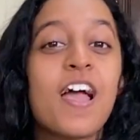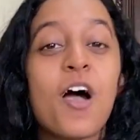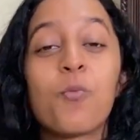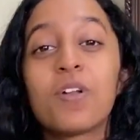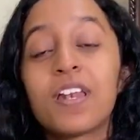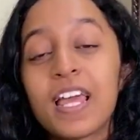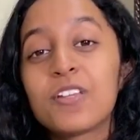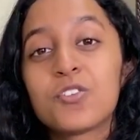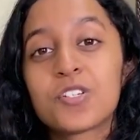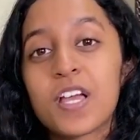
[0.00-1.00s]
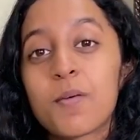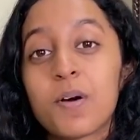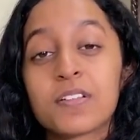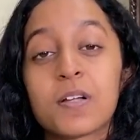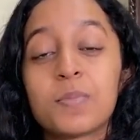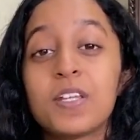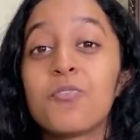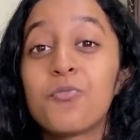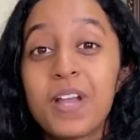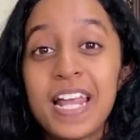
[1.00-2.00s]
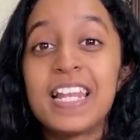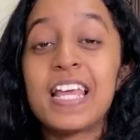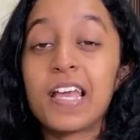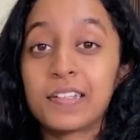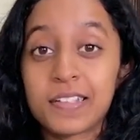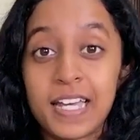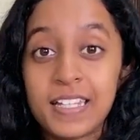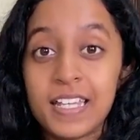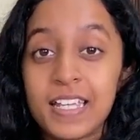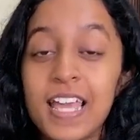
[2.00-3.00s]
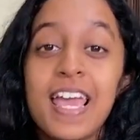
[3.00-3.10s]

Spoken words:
I would like to share about something really exciting,